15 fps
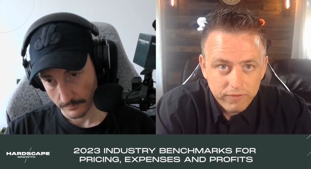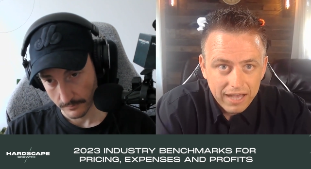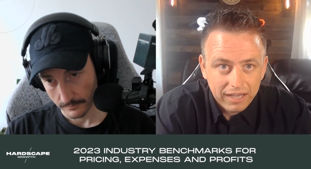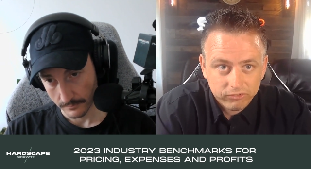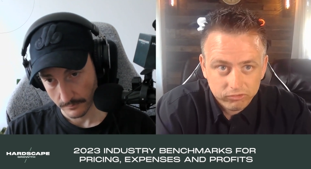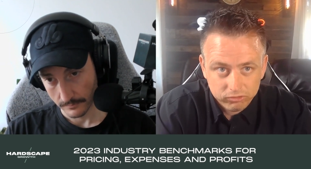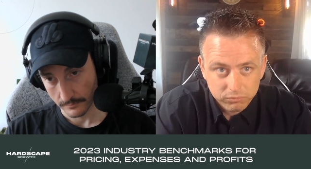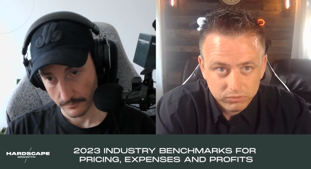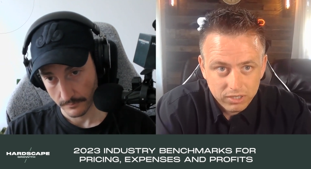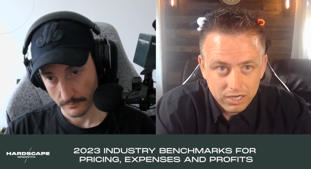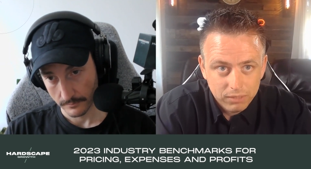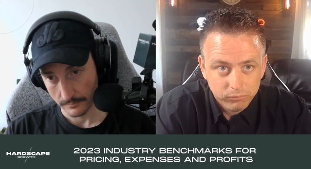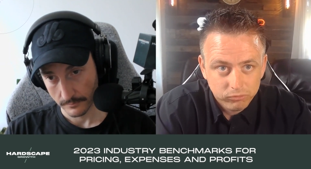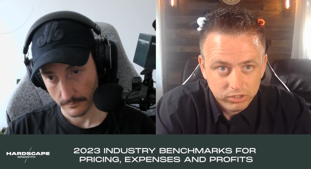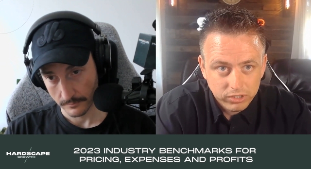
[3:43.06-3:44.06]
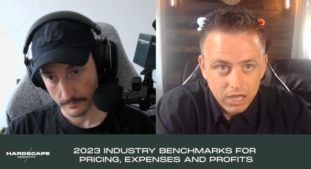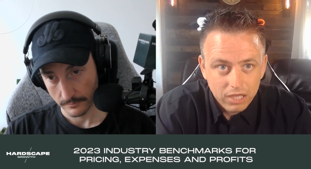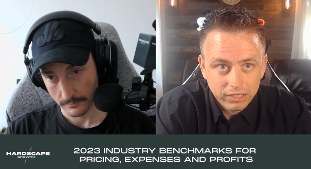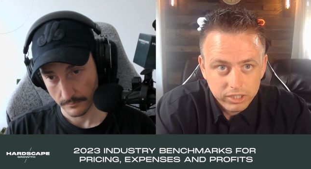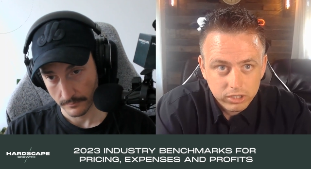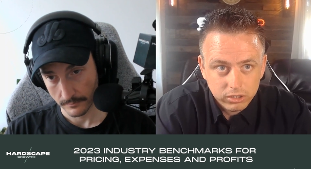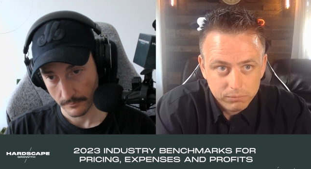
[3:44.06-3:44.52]
Speaker 1: sometimes and not let your
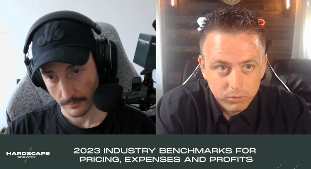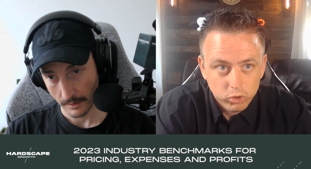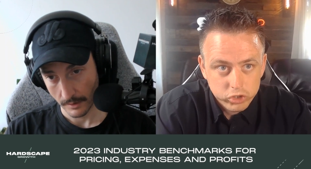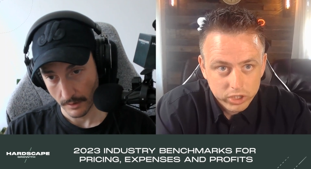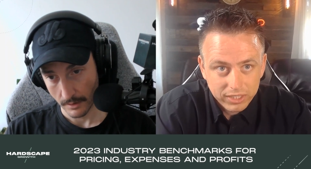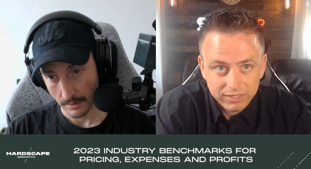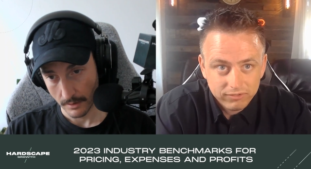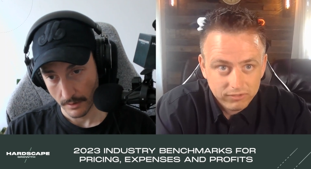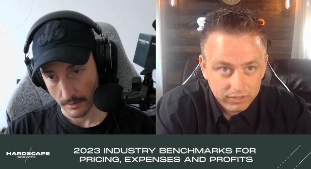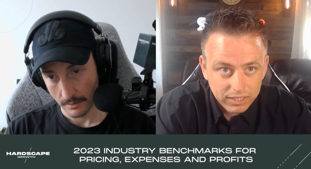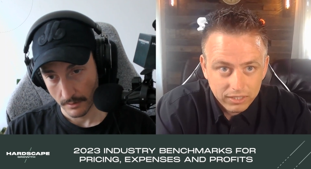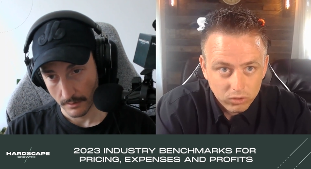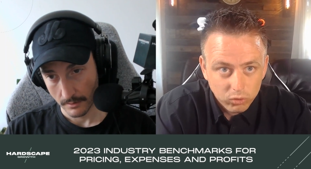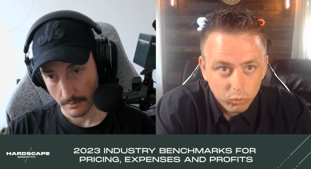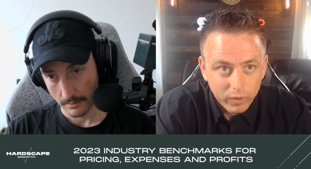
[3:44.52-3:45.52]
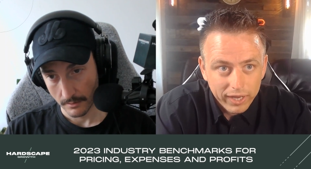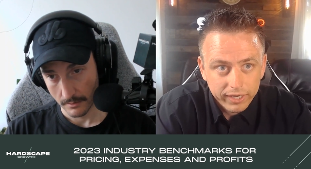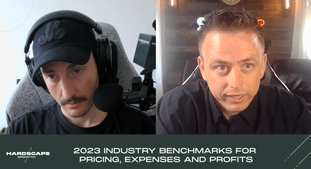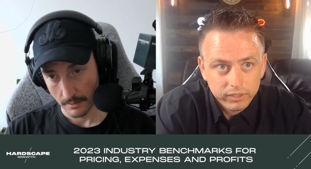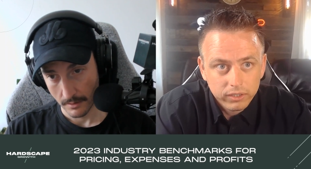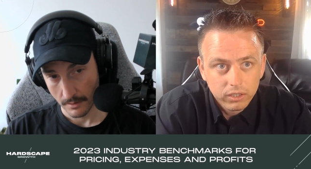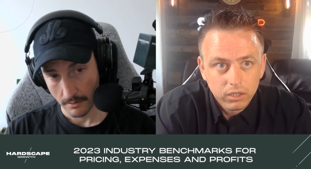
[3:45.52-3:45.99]
emotion get get in the way.
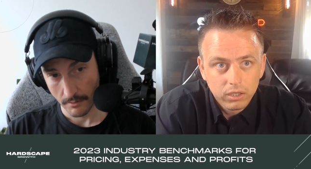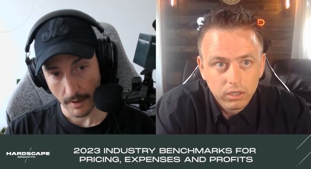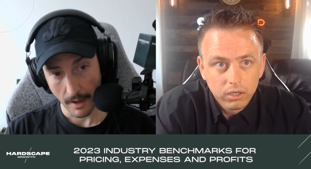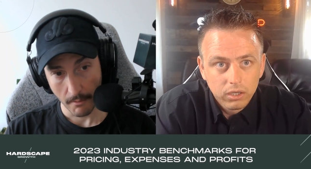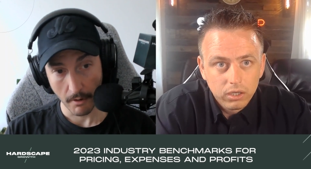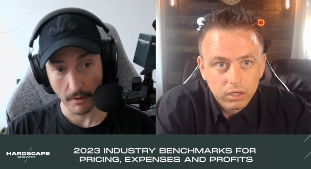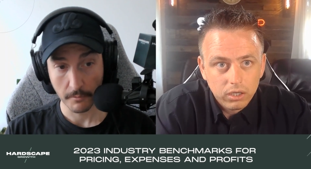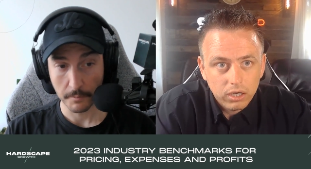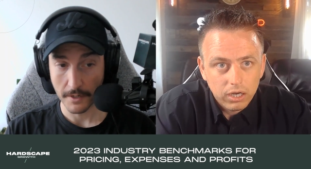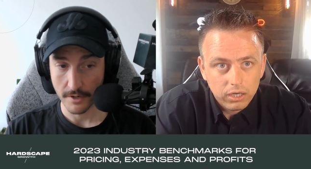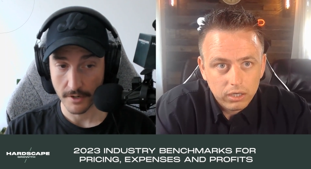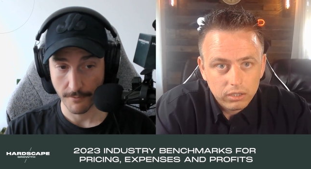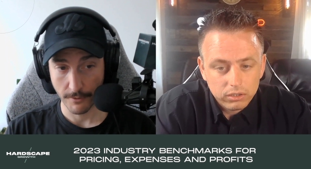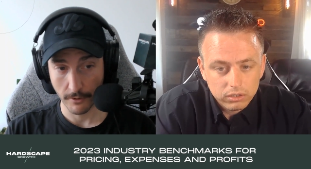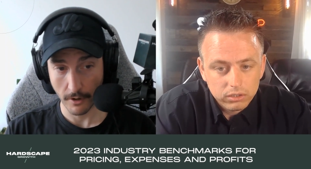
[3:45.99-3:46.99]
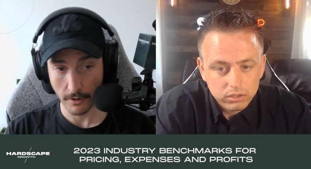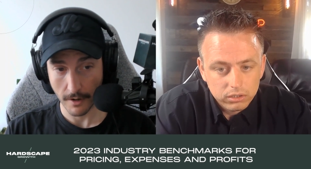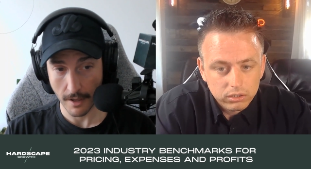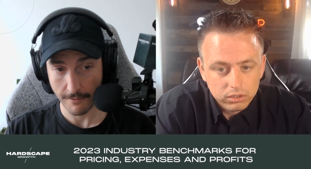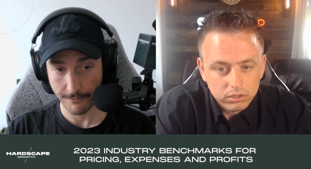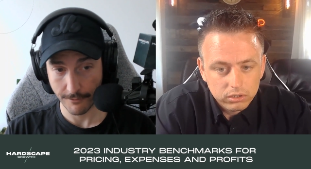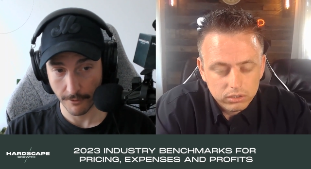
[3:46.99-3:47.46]
Speaker 2: Yeah, well, especially if you don't
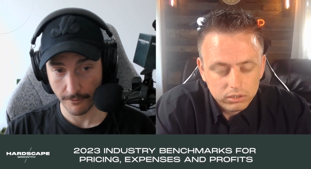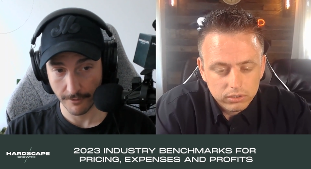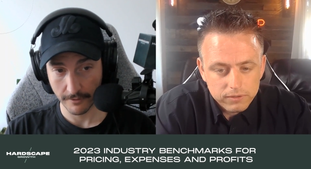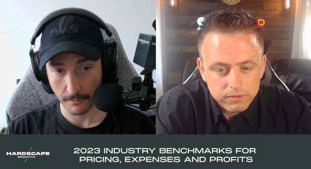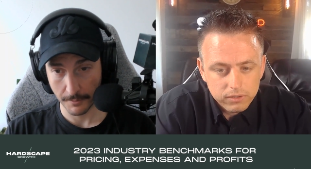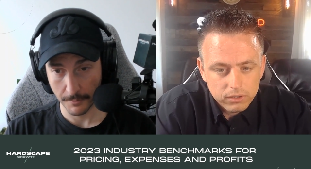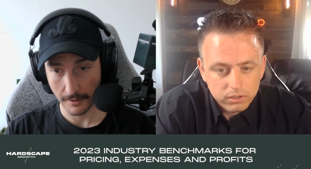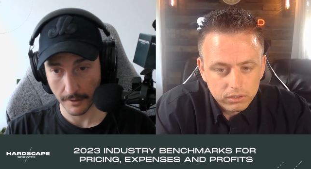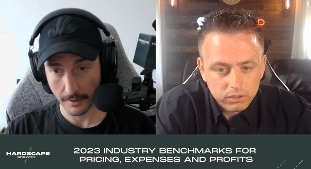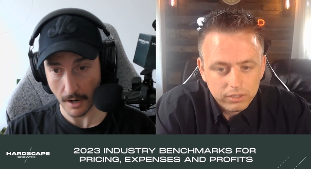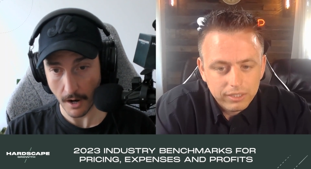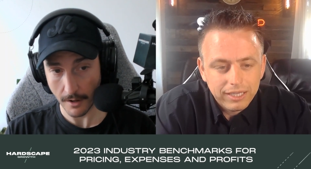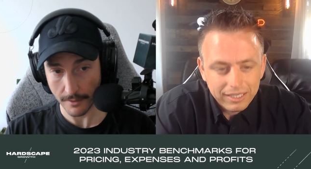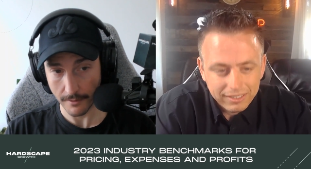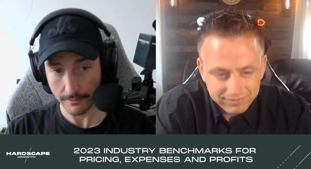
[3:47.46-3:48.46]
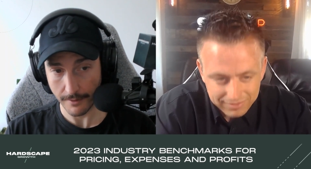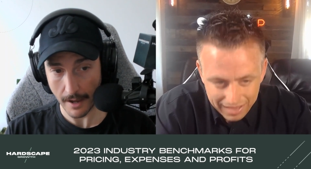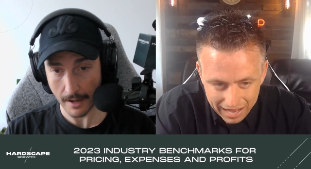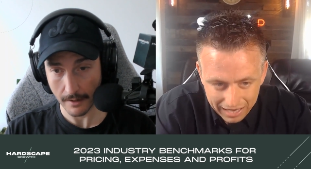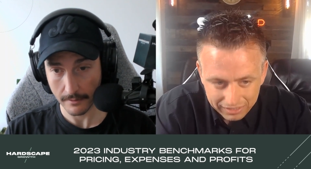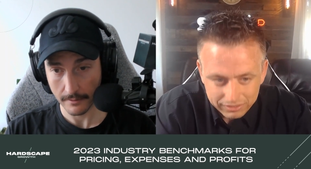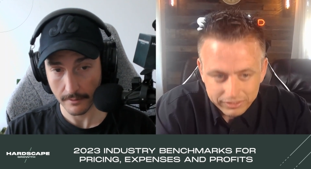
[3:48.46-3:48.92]
have full visibility exactly. on the
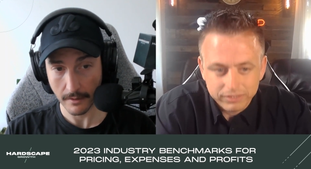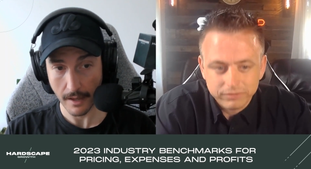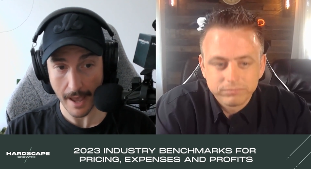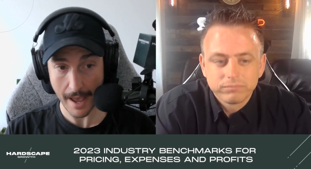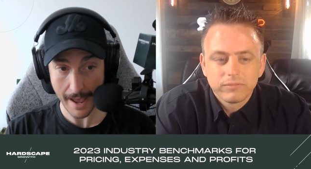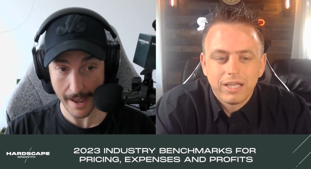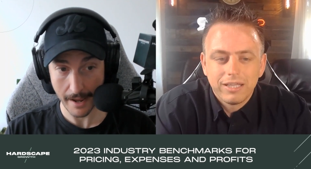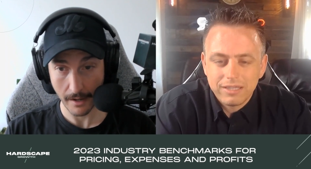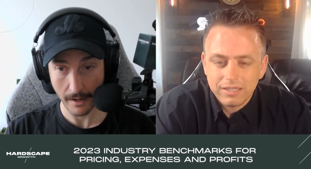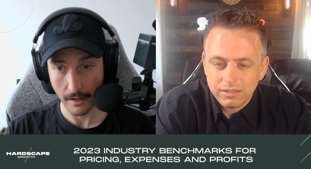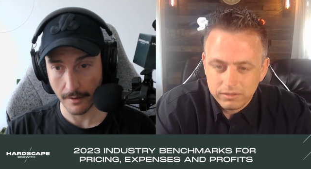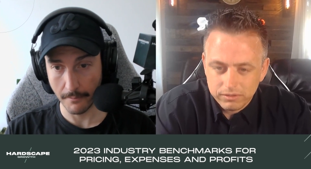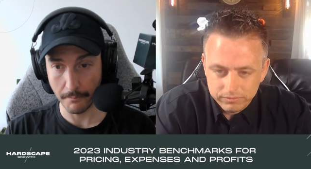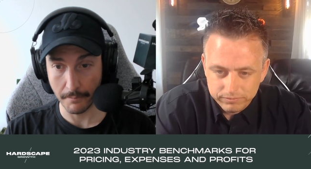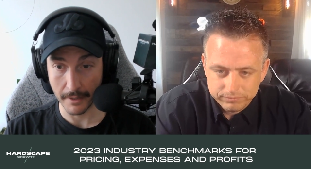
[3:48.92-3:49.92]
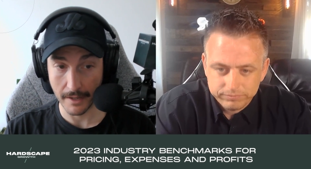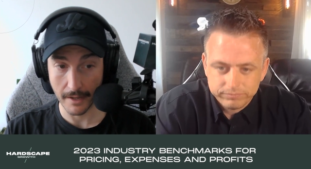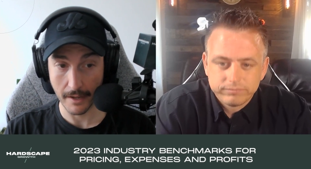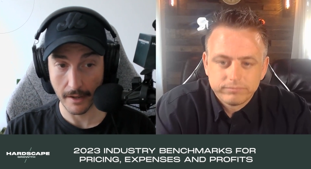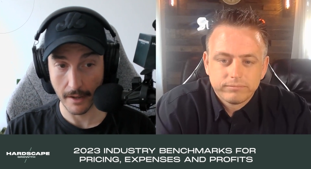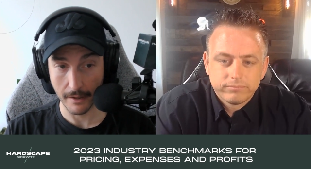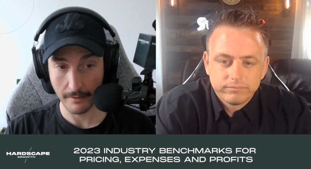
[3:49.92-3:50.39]
facts. And, a and
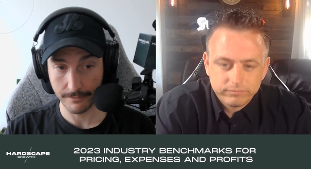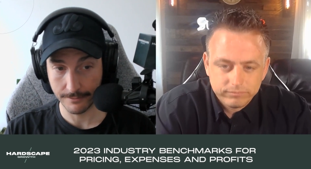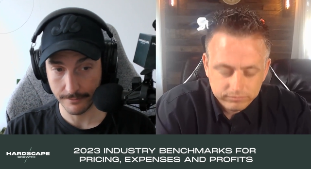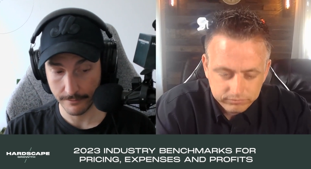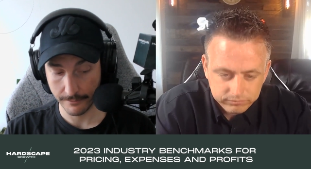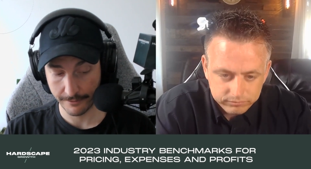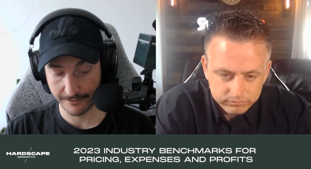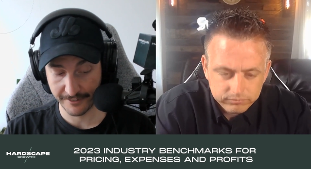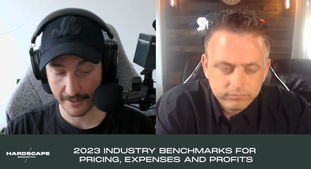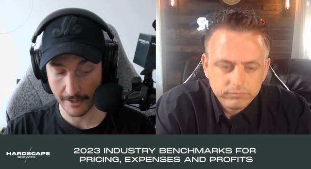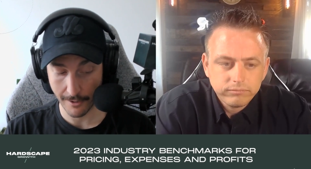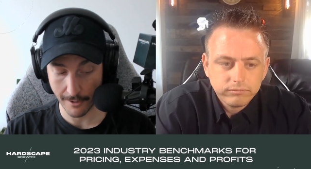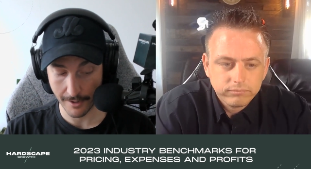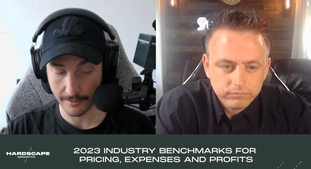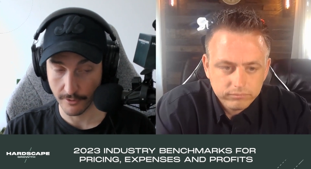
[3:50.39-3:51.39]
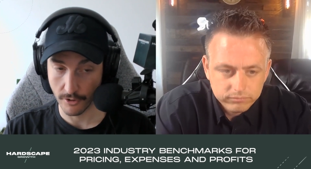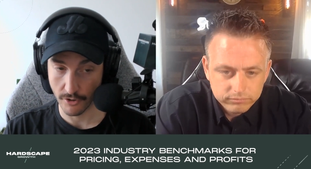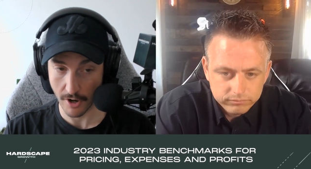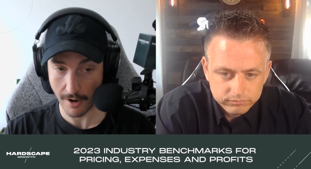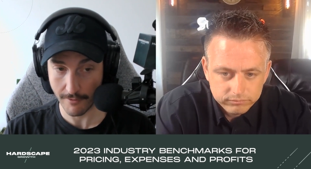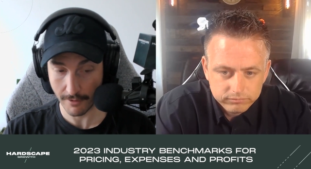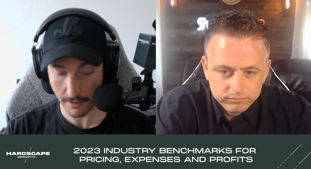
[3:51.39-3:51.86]
B, if fear is your
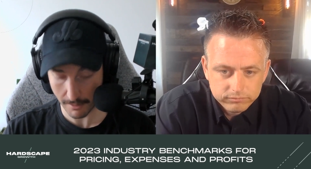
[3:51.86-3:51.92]
driving